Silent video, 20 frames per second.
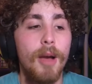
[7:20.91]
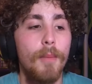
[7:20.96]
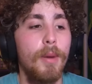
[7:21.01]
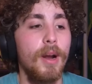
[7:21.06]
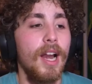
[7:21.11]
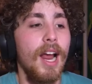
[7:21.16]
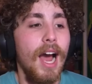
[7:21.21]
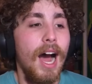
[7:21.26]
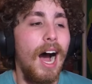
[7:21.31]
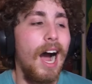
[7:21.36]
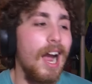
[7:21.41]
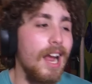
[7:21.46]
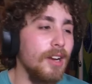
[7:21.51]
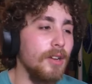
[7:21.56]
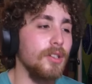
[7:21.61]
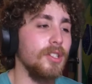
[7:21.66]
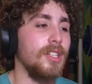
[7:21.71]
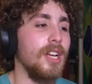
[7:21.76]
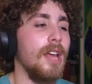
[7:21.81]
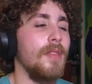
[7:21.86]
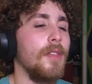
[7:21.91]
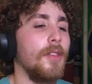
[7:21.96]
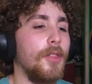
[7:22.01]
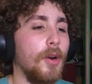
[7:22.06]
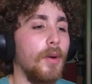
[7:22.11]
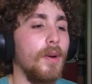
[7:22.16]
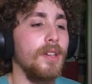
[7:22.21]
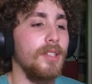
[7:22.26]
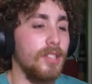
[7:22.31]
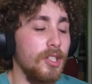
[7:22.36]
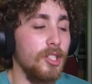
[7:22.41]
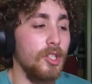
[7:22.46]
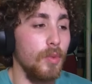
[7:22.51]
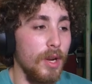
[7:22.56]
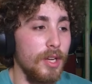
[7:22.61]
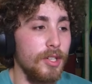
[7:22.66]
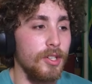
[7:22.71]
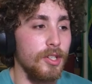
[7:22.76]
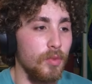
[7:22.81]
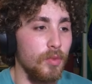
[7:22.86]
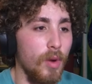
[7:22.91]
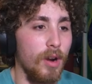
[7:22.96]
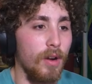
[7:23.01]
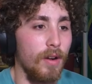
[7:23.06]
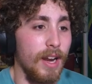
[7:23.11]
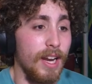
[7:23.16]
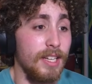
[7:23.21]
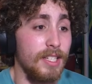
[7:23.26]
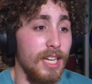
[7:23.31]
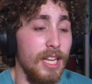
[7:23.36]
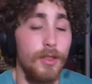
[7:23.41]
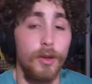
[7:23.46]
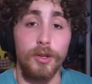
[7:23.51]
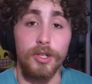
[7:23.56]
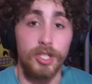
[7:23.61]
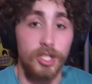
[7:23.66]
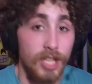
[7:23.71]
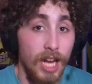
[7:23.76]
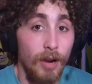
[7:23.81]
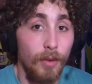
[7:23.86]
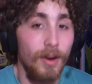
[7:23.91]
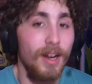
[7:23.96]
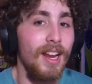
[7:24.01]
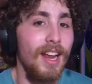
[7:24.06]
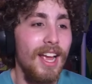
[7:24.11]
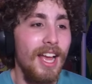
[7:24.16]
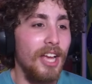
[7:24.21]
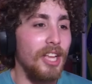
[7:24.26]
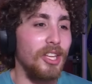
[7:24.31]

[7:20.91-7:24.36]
But I understand that there is situations where it's either scary